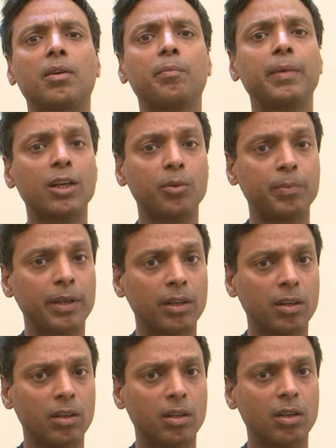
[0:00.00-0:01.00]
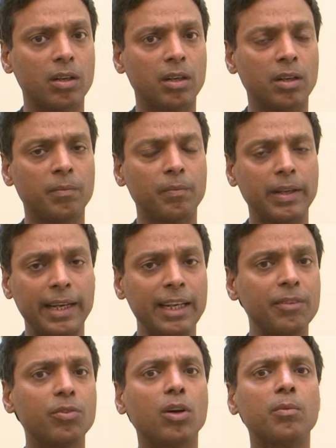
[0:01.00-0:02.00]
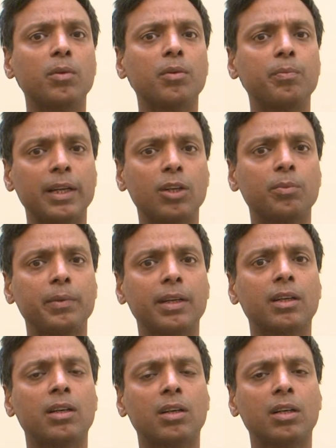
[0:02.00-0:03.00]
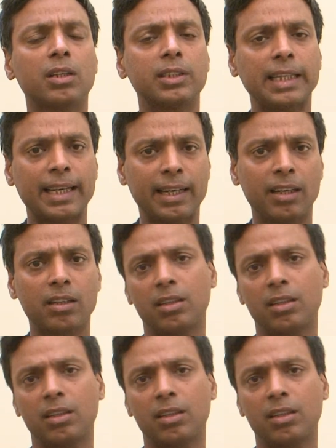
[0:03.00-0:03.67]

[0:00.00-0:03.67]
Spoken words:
peer-to-peer, any form of peer-to-peer sharing.